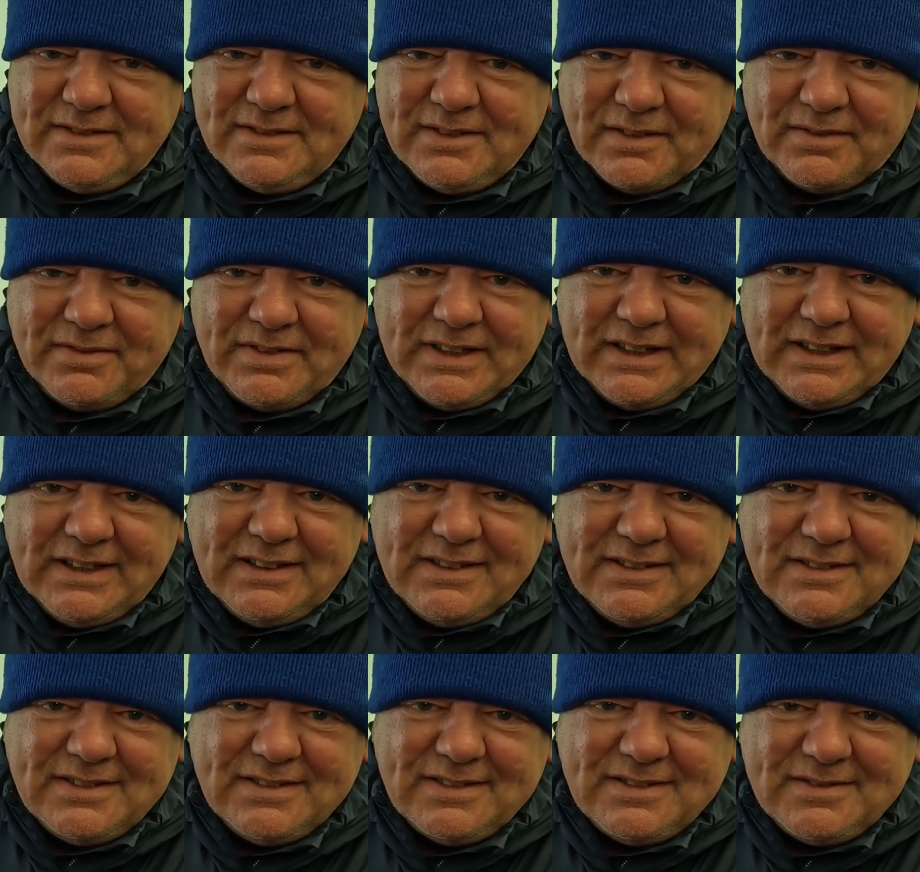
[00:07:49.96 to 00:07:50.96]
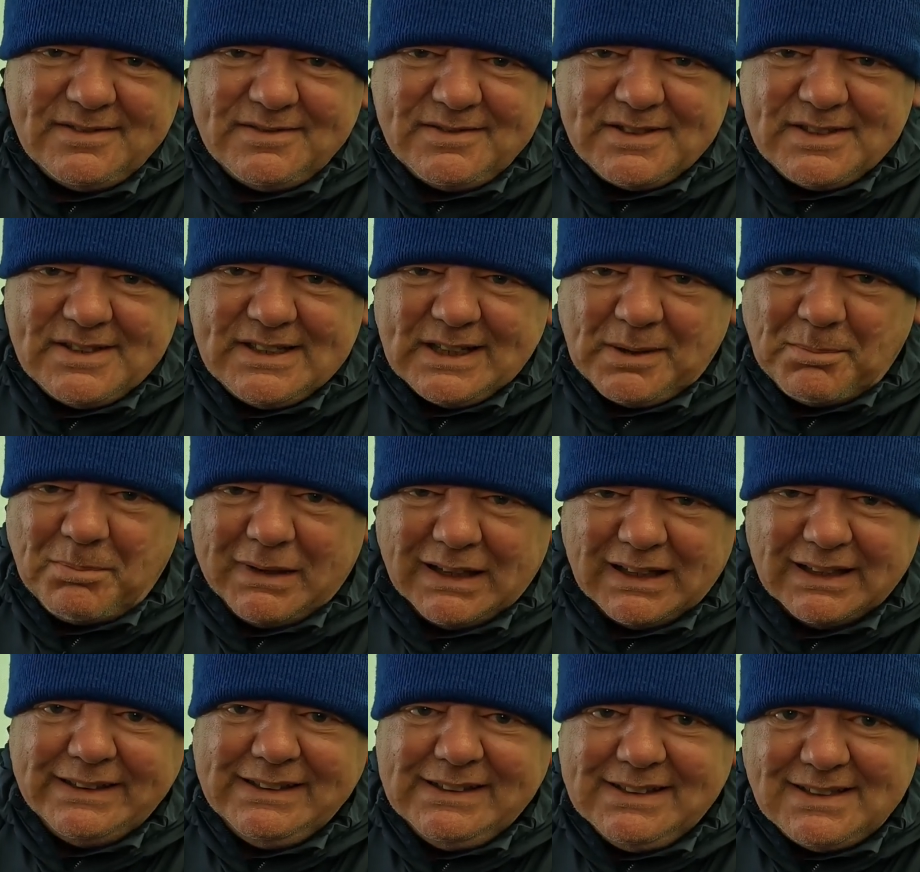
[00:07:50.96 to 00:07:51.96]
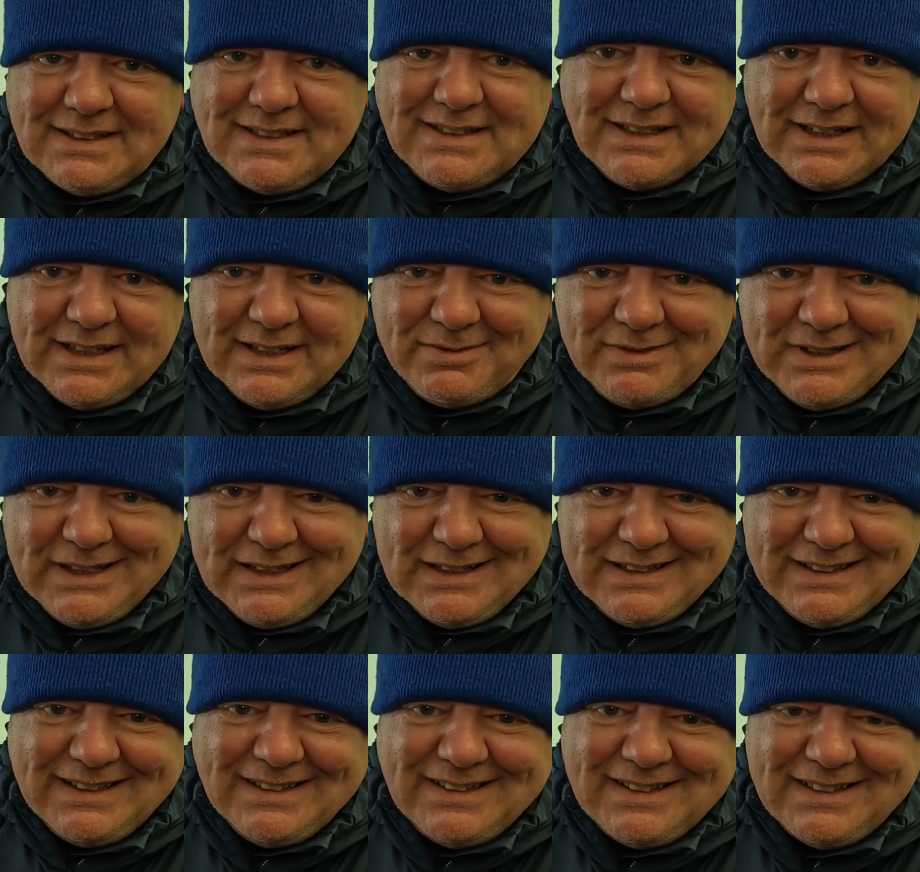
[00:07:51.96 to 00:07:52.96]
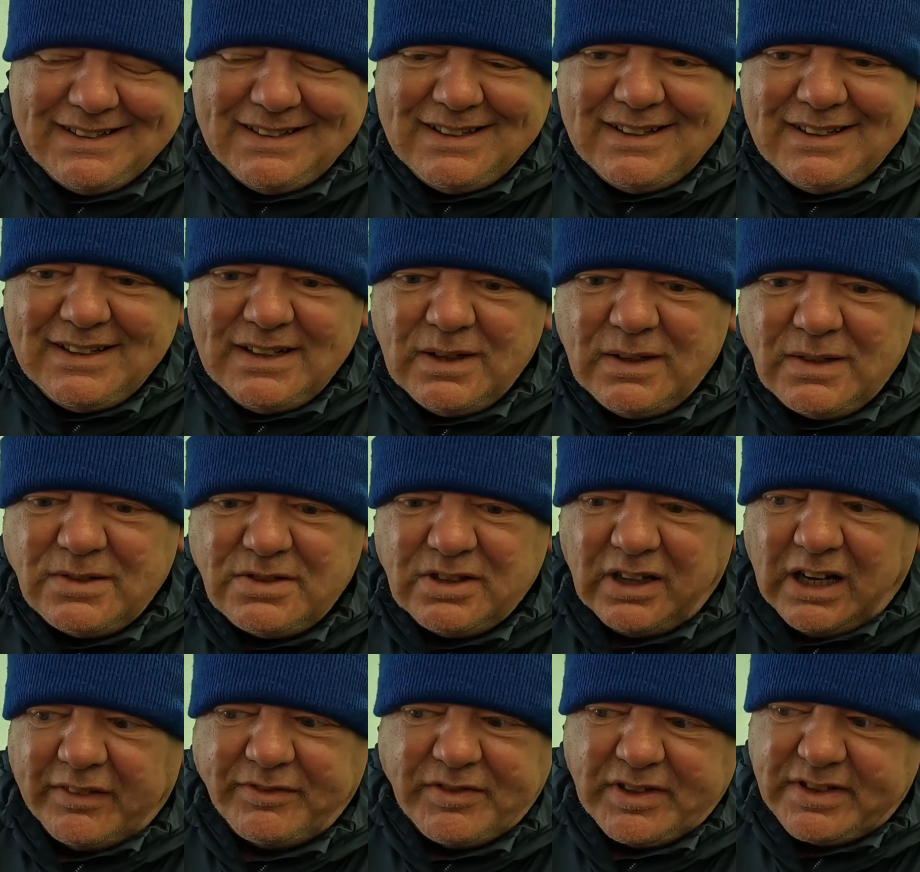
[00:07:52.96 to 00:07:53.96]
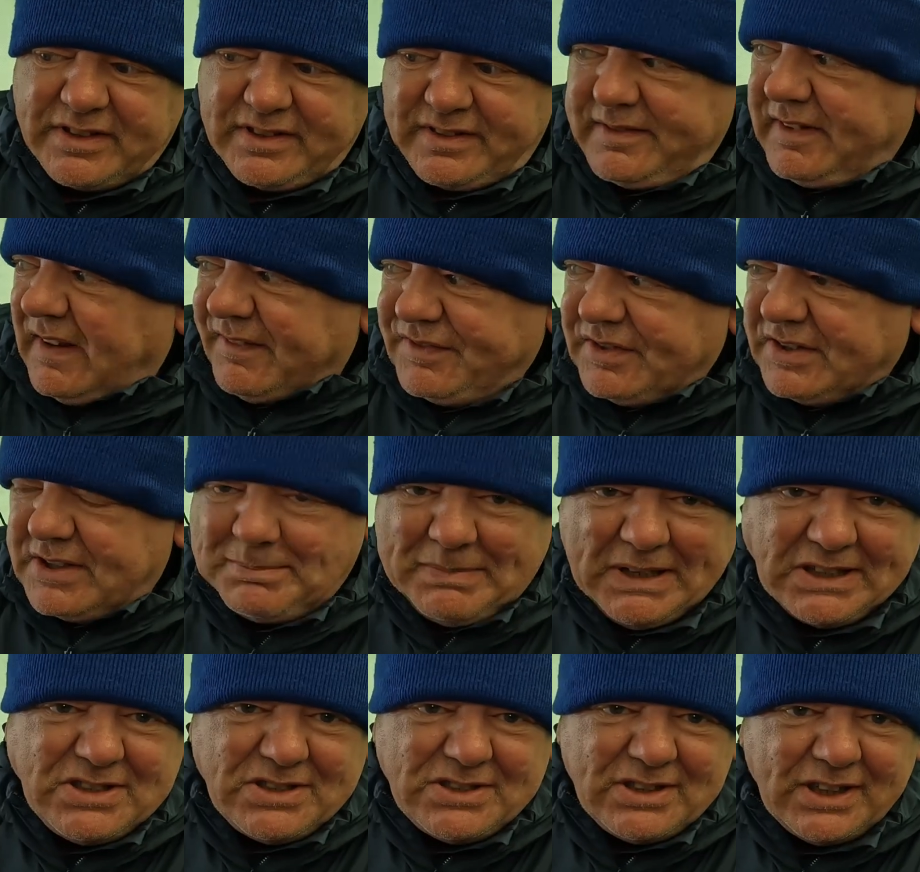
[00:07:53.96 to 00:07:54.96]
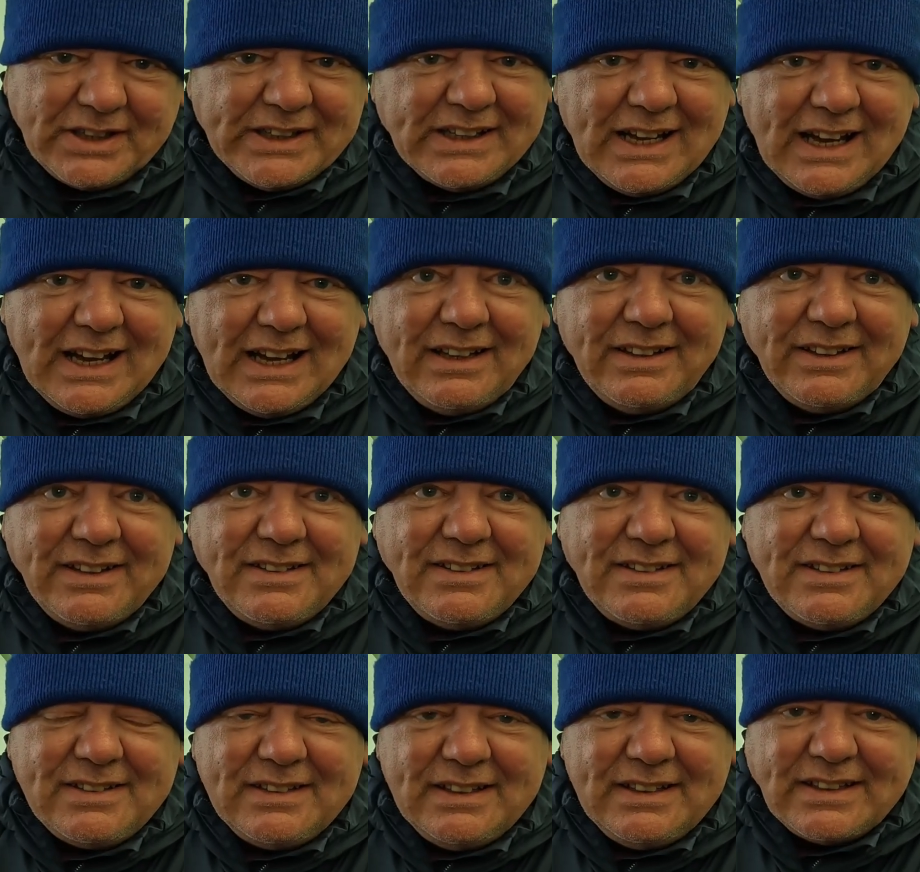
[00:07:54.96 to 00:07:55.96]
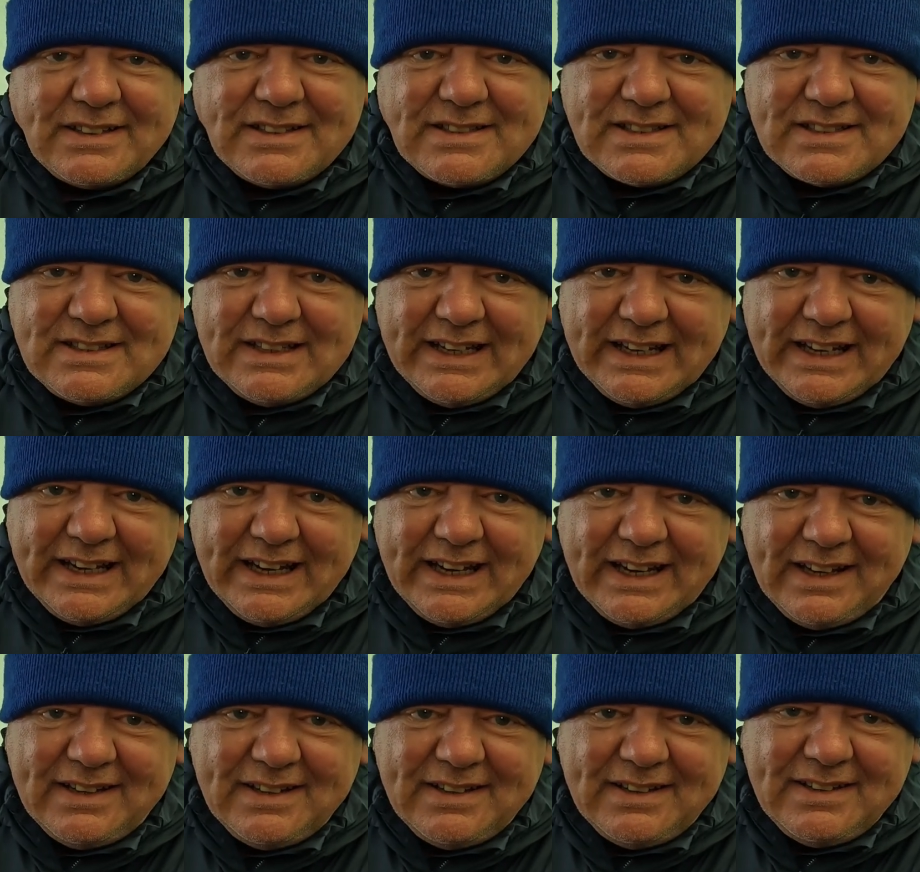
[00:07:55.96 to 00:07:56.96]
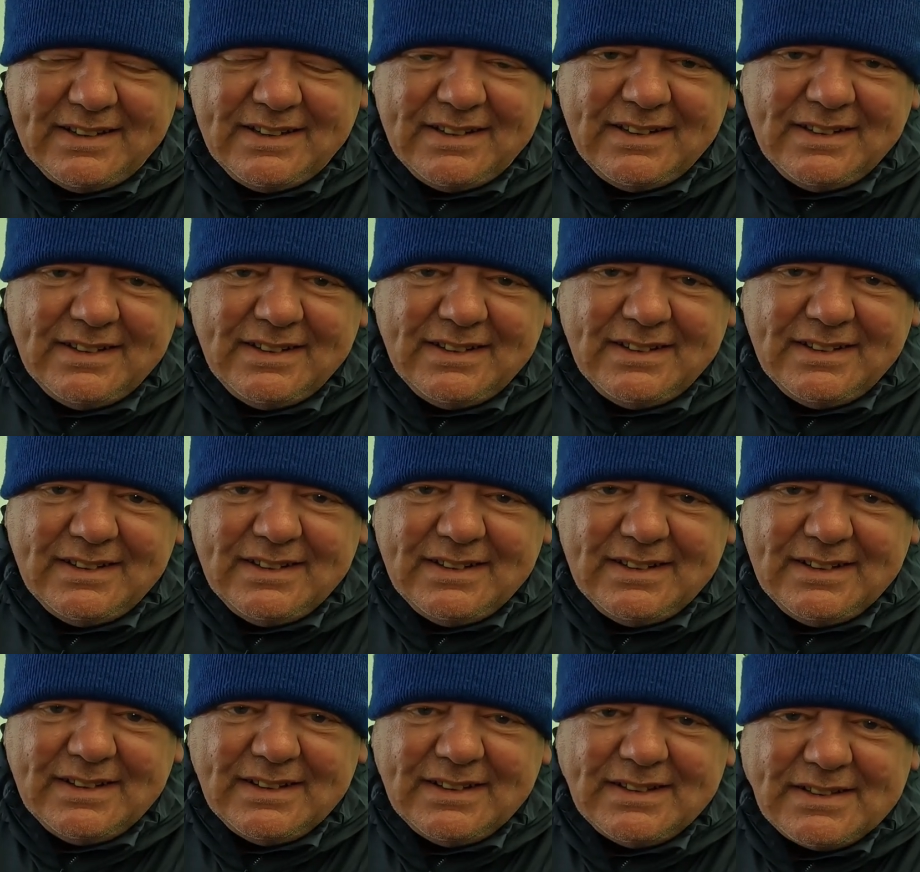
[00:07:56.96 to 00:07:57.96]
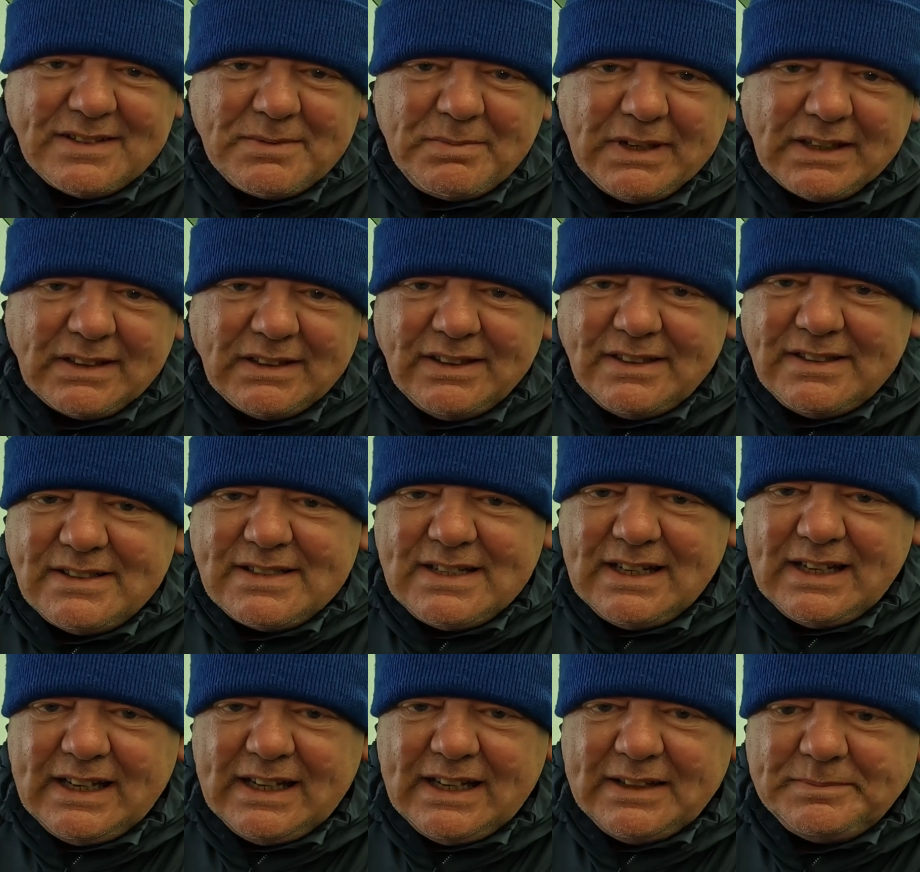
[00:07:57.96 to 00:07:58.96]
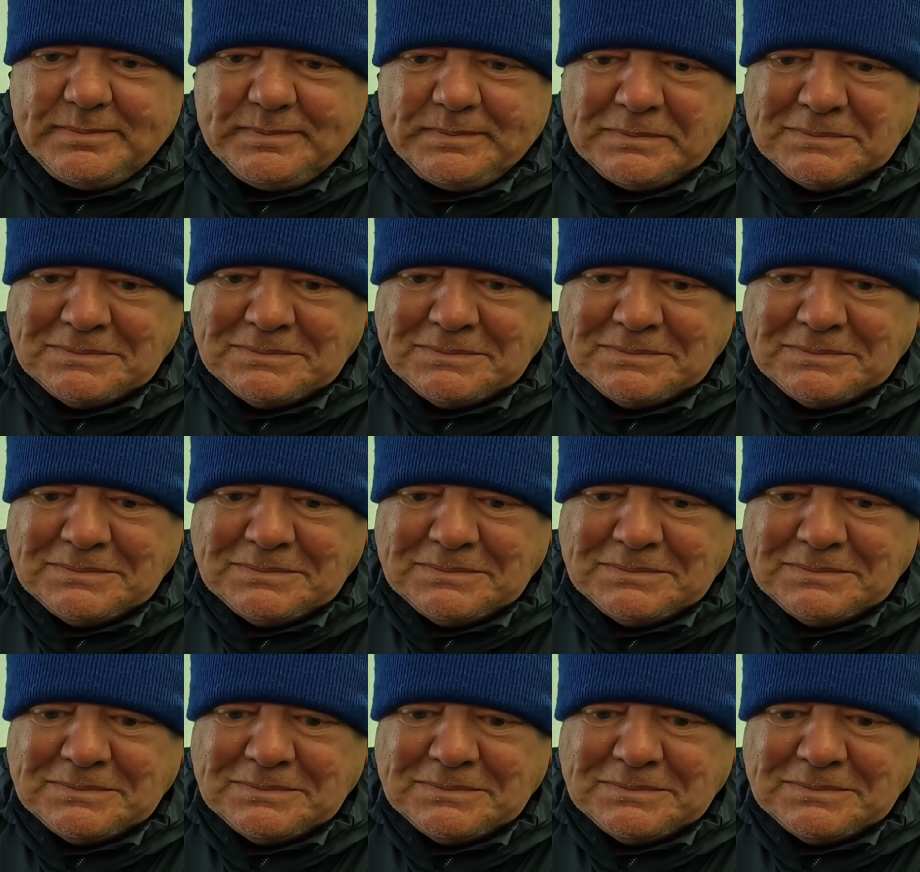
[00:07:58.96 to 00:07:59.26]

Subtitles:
very. It's like a bleak day really. So I've just pitched on the island at sprinkling time.